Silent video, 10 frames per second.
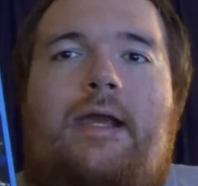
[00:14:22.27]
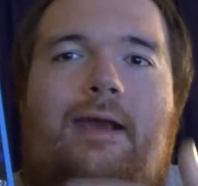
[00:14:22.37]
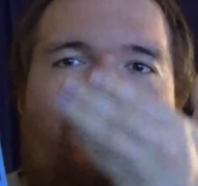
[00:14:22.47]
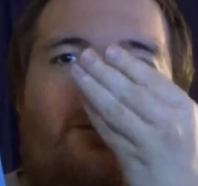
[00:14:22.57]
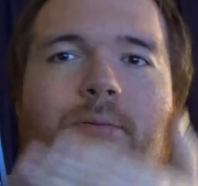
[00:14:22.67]

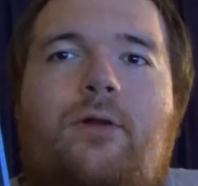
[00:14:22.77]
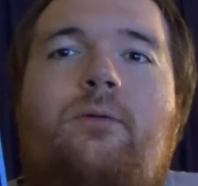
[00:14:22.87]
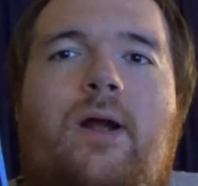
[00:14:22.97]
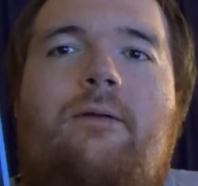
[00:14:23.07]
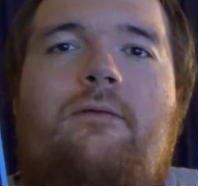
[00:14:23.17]
in the
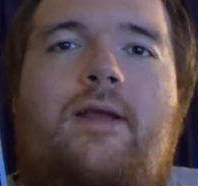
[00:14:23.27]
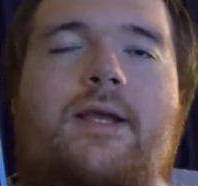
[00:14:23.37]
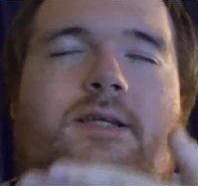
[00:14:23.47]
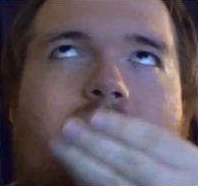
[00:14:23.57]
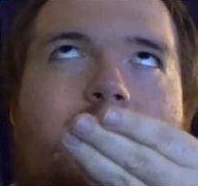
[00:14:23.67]
Blu-ray
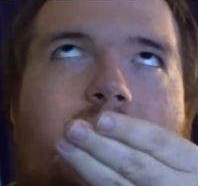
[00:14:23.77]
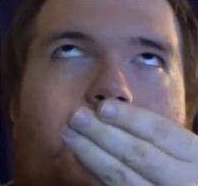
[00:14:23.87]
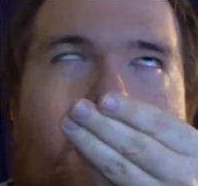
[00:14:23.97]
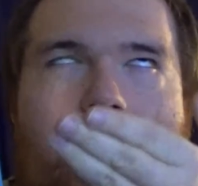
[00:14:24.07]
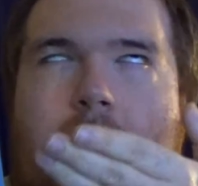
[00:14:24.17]
release
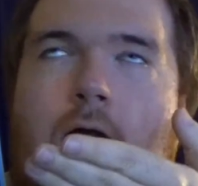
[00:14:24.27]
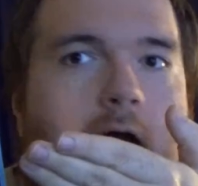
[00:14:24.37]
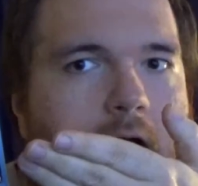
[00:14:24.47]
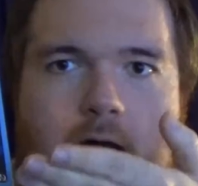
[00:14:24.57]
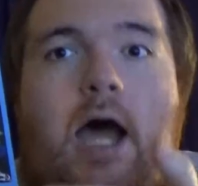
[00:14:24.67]
in
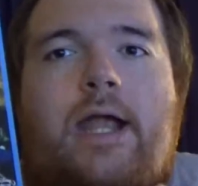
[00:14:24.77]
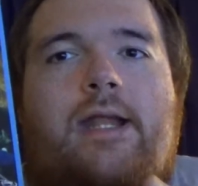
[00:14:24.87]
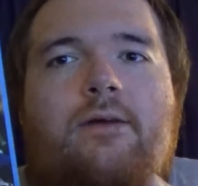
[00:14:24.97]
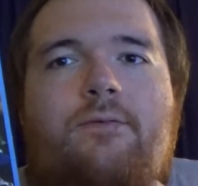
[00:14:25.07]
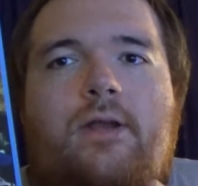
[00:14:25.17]
high
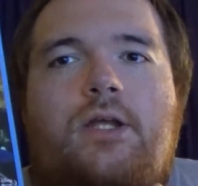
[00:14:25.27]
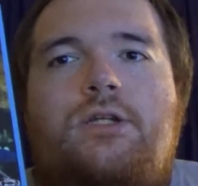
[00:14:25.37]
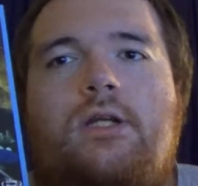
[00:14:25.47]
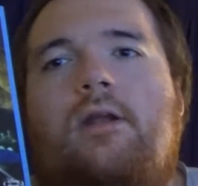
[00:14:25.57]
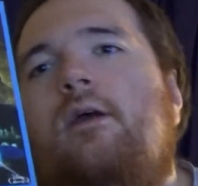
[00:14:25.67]

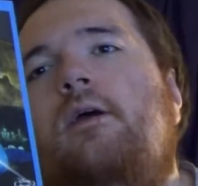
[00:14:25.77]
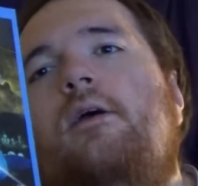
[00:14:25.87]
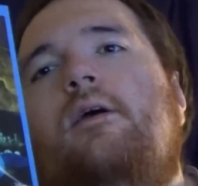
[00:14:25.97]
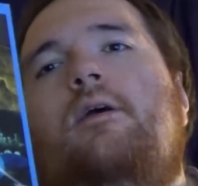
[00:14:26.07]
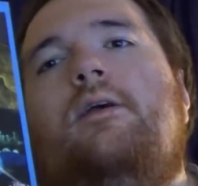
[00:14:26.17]
definition.
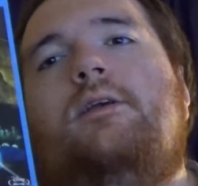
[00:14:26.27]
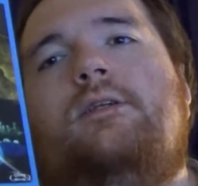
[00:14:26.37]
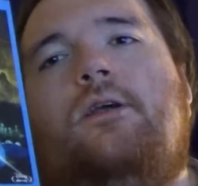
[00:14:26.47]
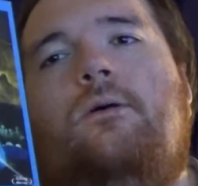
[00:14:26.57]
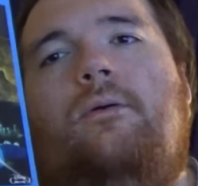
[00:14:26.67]

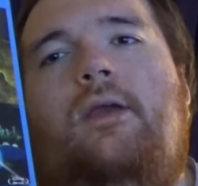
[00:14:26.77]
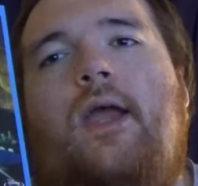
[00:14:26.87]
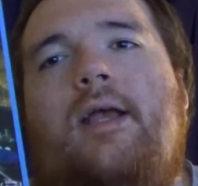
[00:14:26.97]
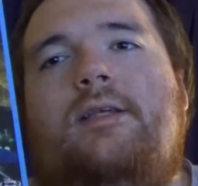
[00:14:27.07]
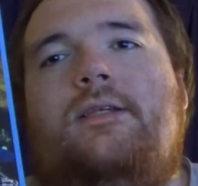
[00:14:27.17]
So,
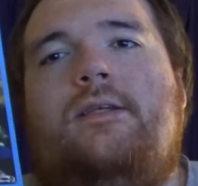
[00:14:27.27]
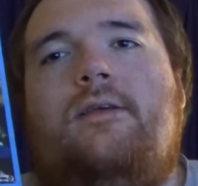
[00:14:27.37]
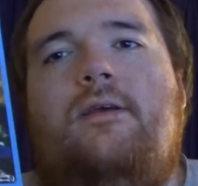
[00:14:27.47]
yes,